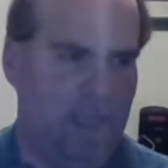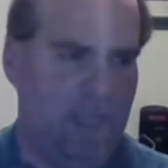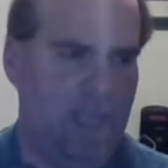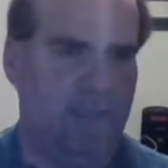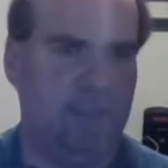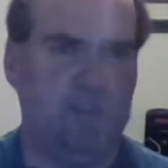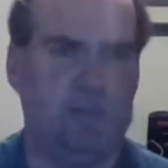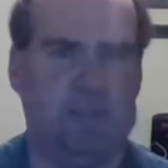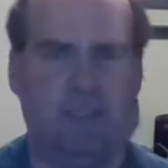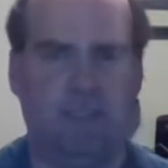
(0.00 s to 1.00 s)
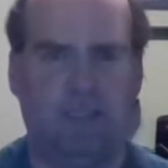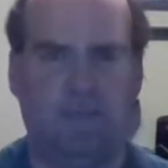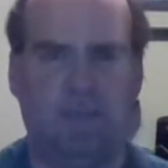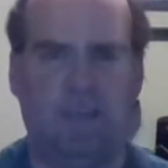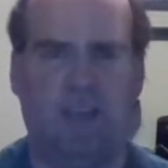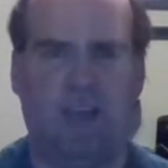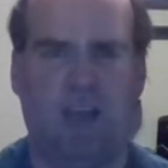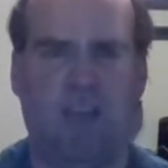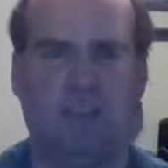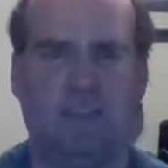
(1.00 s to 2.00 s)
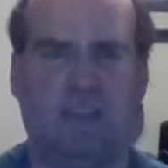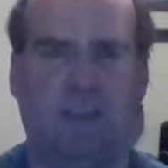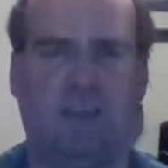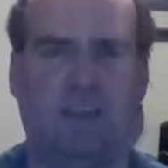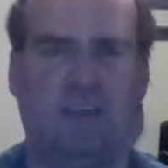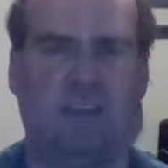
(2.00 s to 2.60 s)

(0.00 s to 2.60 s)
and the amazing matches